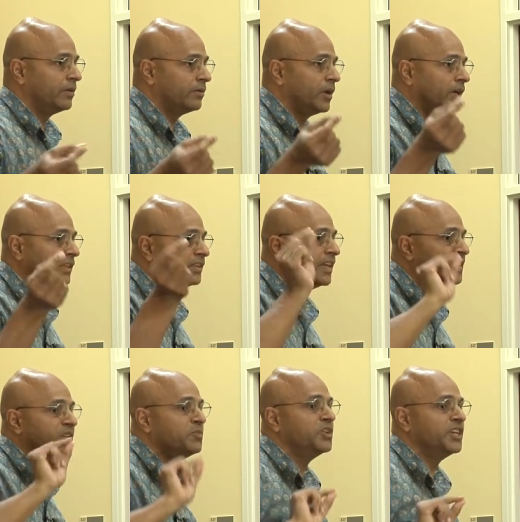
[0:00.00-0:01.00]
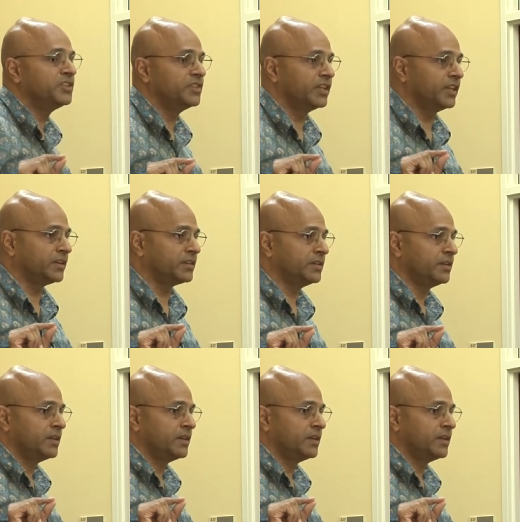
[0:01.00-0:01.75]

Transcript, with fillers: rather than diminishing it.